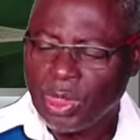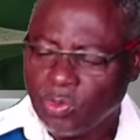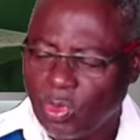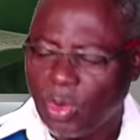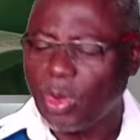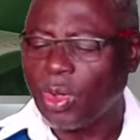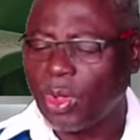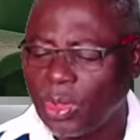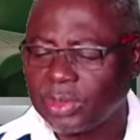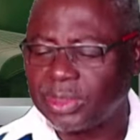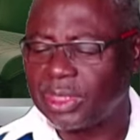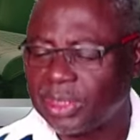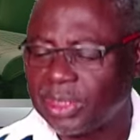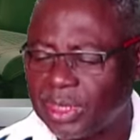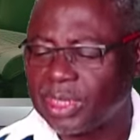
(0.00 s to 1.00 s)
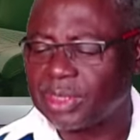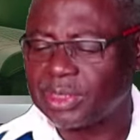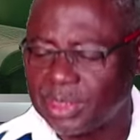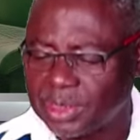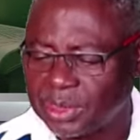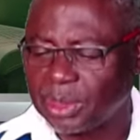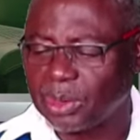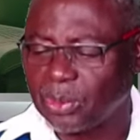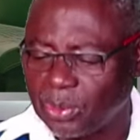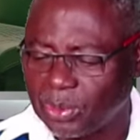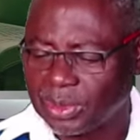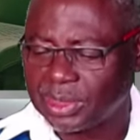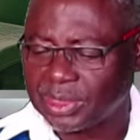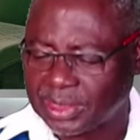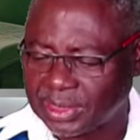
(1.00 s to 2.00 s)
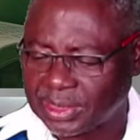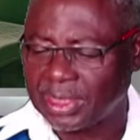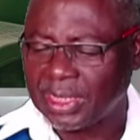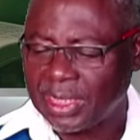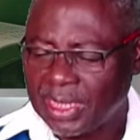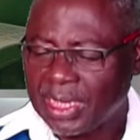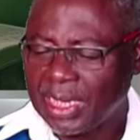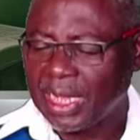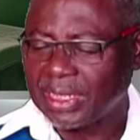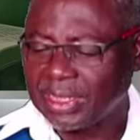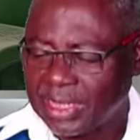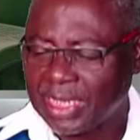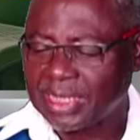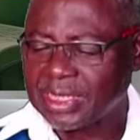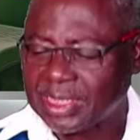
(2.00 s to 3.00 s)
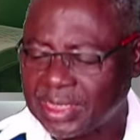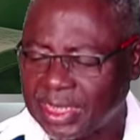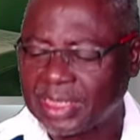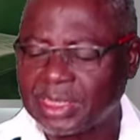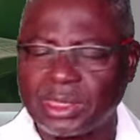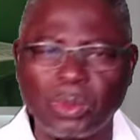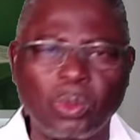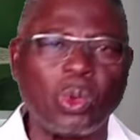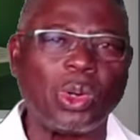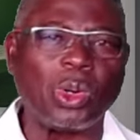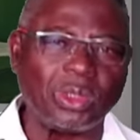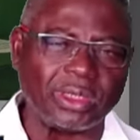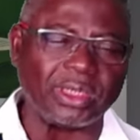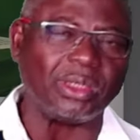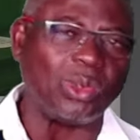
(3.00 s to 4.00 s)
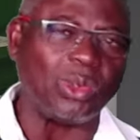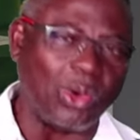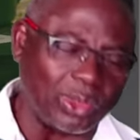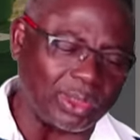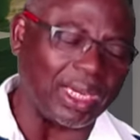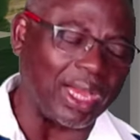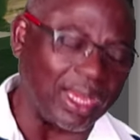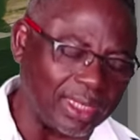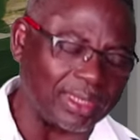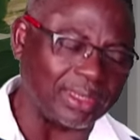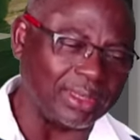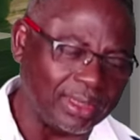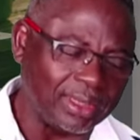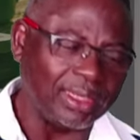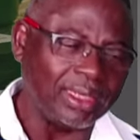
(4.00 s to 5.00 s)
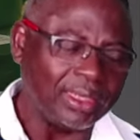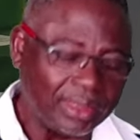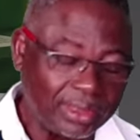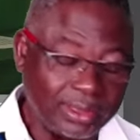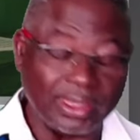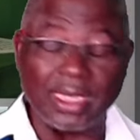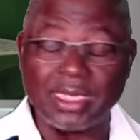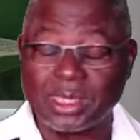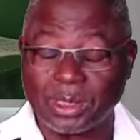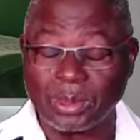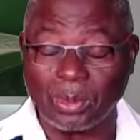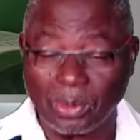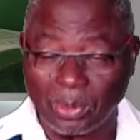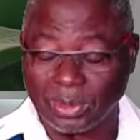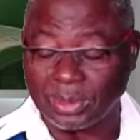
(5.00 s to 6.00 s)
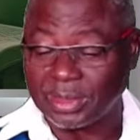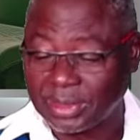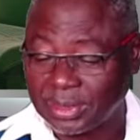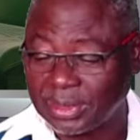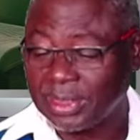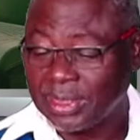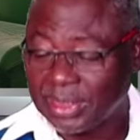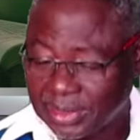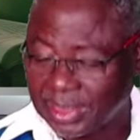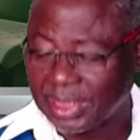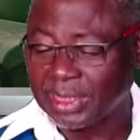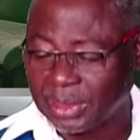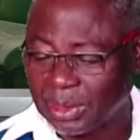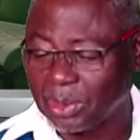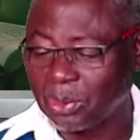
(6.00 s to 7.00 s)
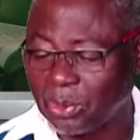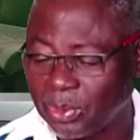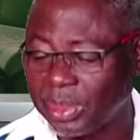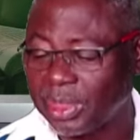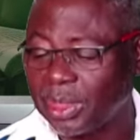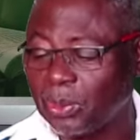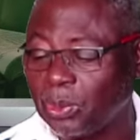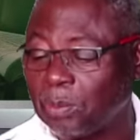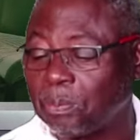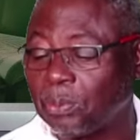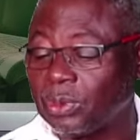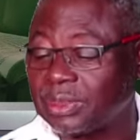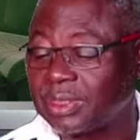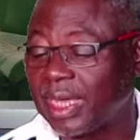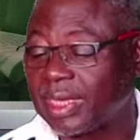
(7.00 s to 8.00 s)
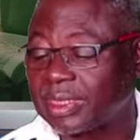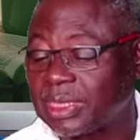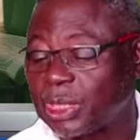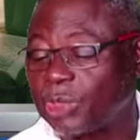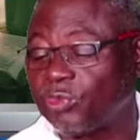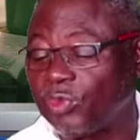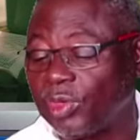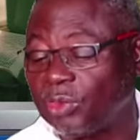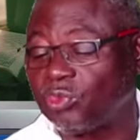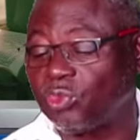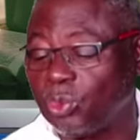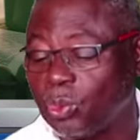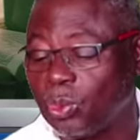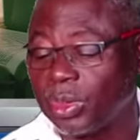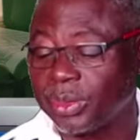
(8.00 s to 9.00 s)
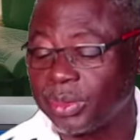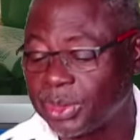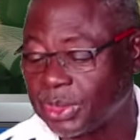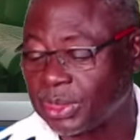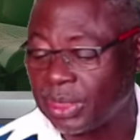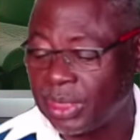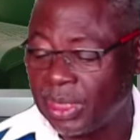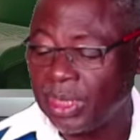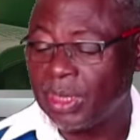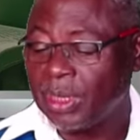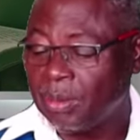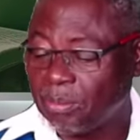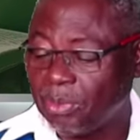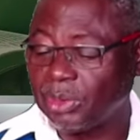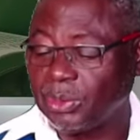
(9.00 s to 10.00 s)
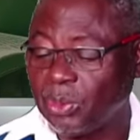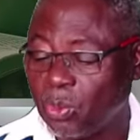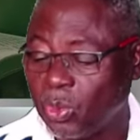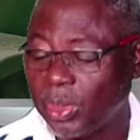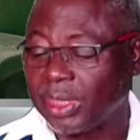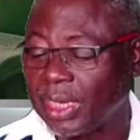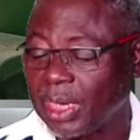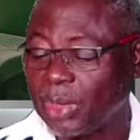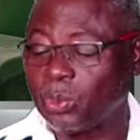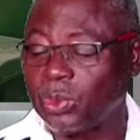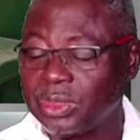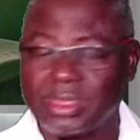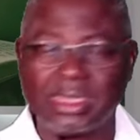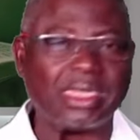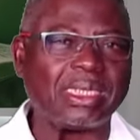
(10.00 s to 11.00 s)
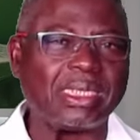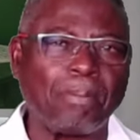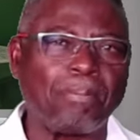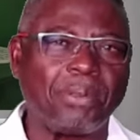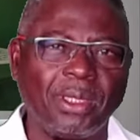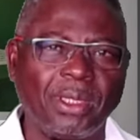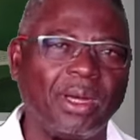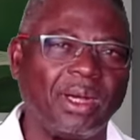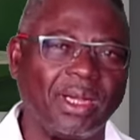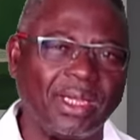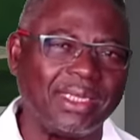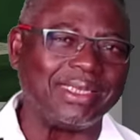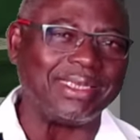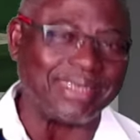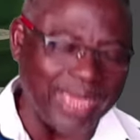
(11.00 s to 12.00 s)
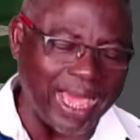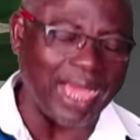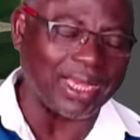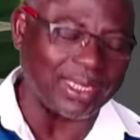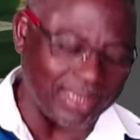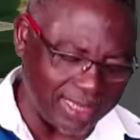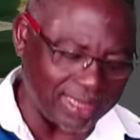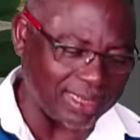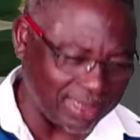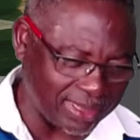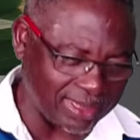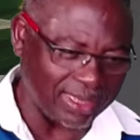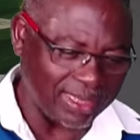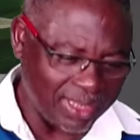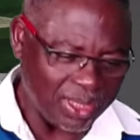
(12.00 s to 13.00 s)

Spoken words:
For all the earth is the Lord's, and he has set the world in order. Yes, Lord, take the glory. He will protect his faithful ones, but the wicked will disappear in darkness.